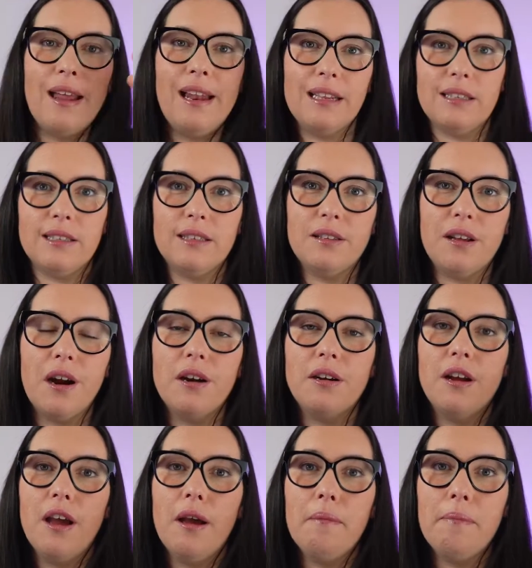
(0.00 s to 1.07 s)
Let's start
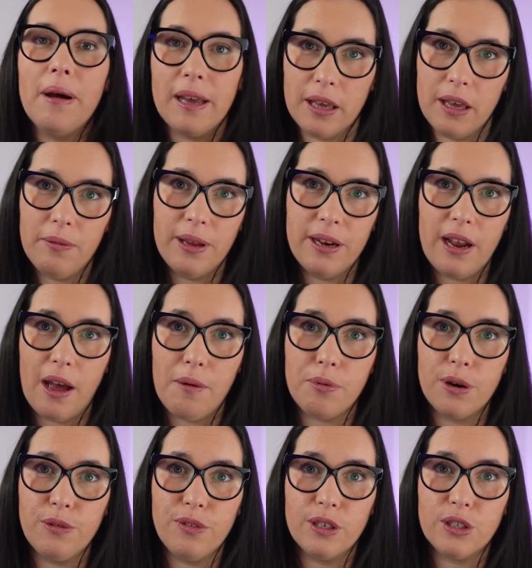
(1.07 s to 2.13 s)
by giving a
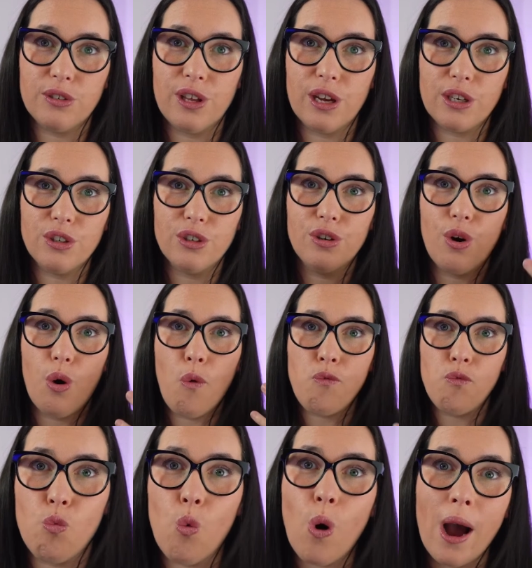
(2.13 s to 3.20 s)
brief introduction
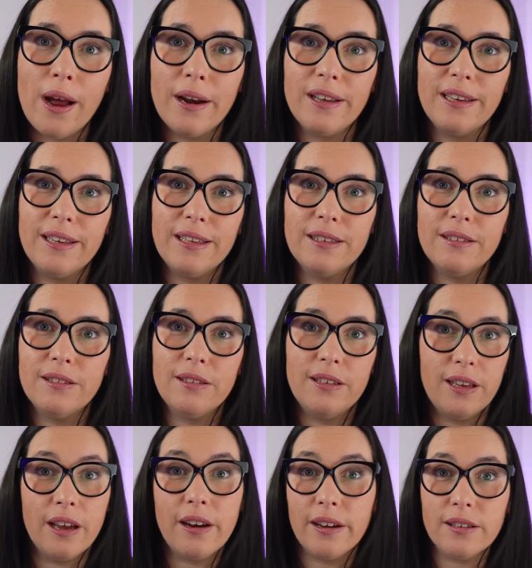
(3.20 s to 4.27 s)
of what is
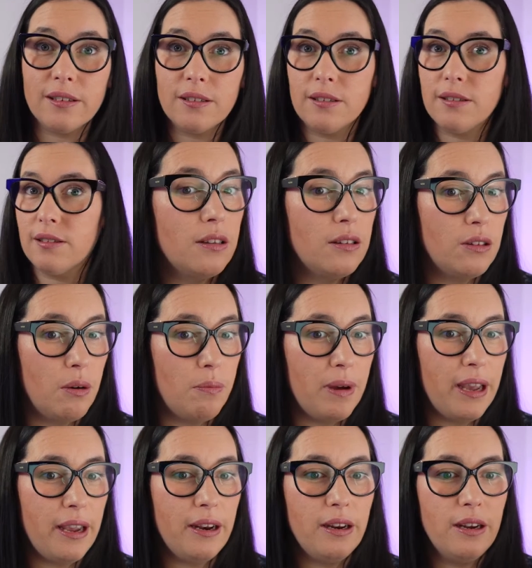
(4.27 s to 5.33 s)
D N S.
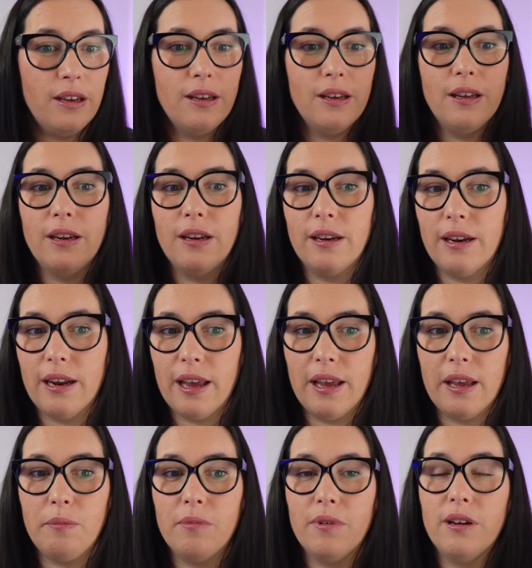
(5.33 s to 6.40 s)
Domain
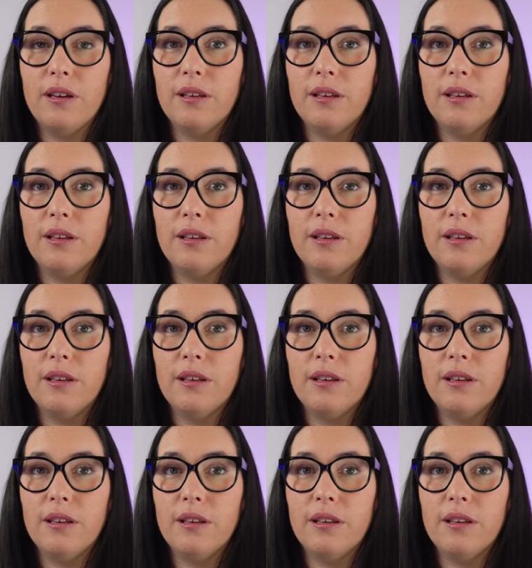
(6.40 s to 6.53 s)
Name